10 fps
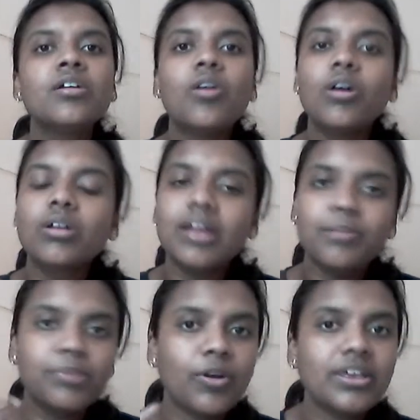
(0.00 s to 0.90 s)
or
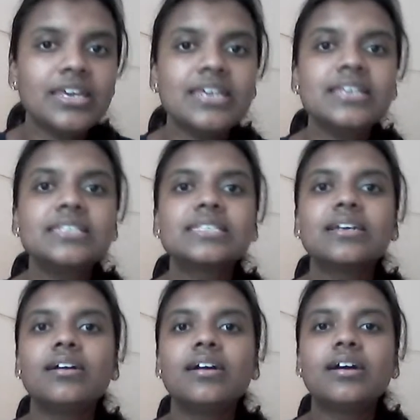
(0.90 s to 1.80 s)
employees
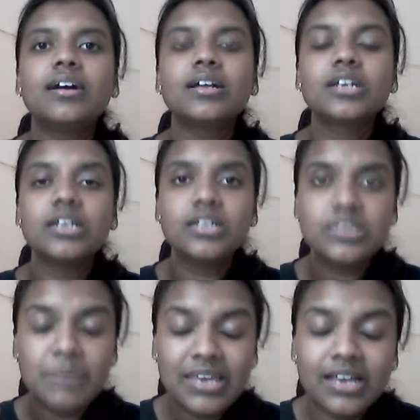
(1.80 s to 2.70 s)

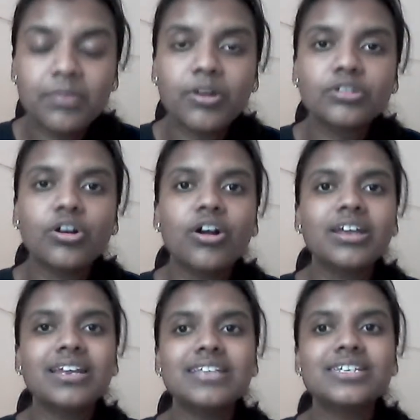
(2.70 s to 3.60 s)
speaking about the
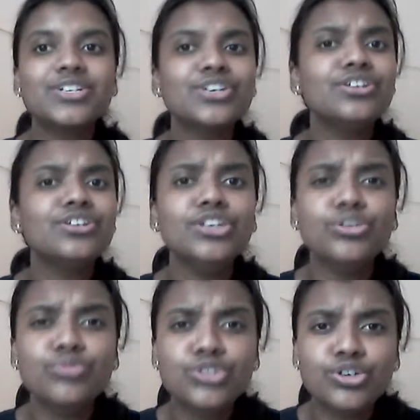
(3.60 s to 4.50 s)
organization in
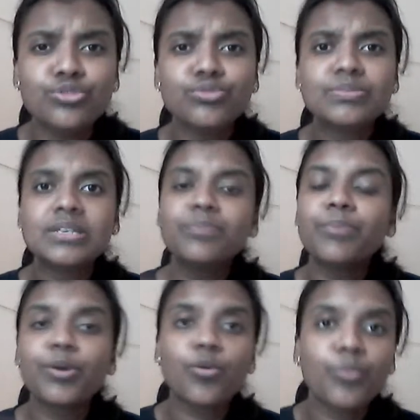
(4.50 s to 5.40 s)
YouTubes and
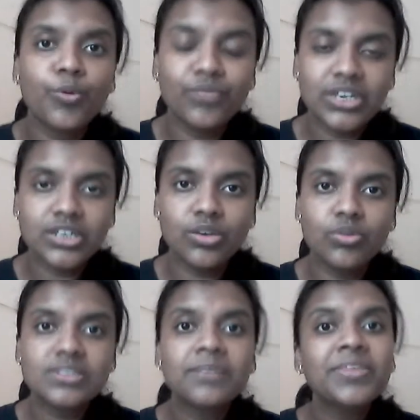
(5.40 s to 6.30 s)
promo
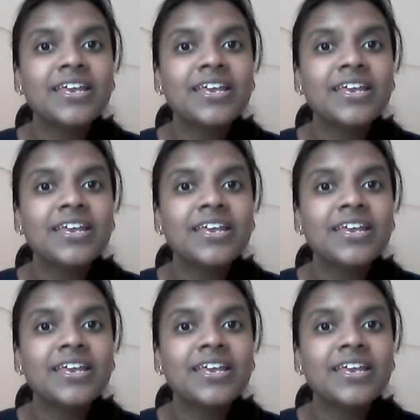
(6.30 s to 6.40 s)
videos.